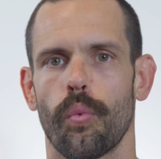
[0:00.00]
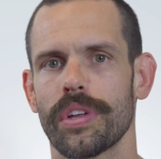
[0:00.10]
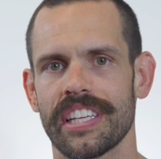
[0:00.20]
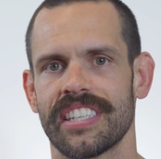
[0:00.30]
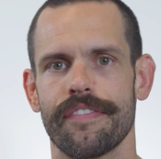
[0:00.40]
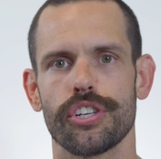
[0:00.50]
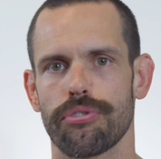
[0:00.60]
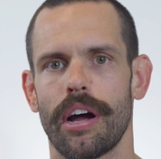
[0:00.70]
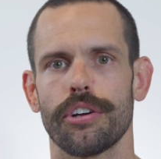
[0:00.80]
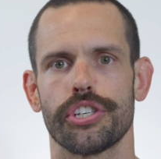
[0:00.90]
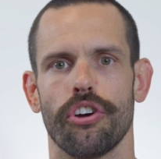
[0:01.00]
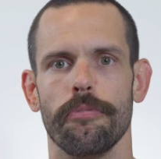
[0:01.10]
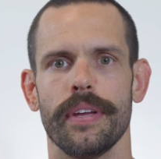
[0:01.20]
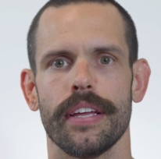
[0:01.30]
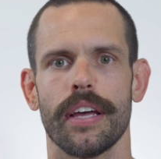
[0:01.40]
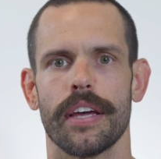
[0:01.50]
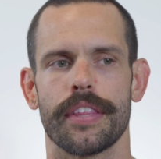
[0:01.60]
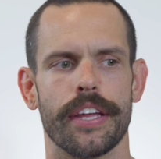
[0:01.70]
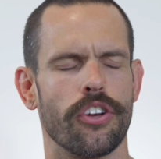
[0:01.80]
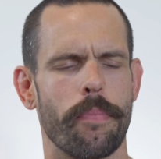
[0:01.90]
What the 7 trials showed me,
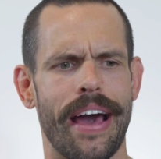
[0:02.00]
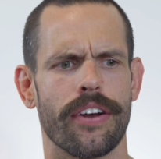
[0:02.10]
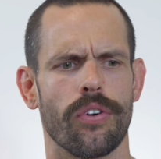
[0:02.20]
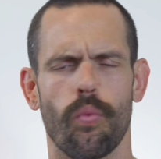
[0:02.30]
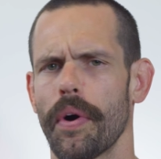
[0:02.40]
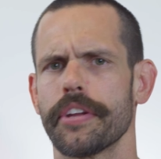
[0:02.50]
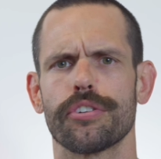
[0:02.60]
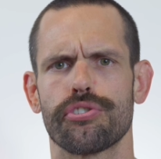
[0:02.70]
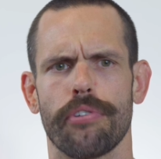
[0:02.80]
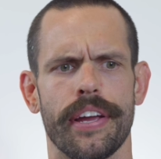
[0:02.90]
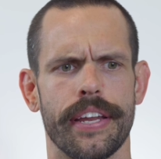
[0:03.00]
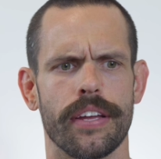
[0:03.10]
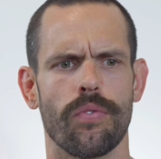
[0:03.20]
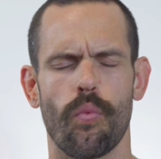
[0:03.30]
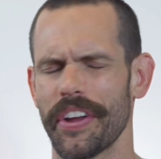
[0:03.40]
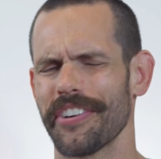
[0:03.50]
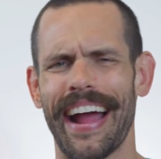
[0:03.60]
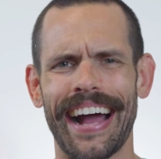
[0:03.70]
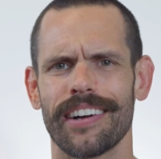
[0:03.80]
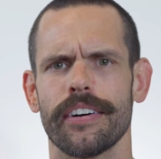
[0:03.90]
that no matter what your training, what your
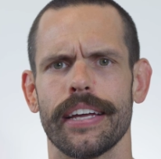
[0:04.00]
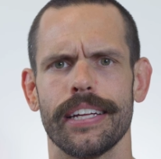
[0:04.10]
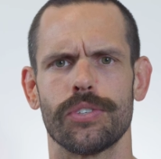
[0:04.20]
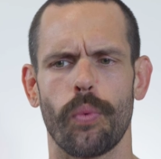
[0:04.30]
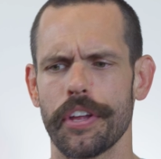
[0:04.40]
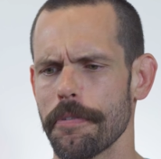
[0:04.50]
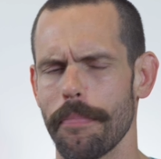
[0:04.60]
accolades, what your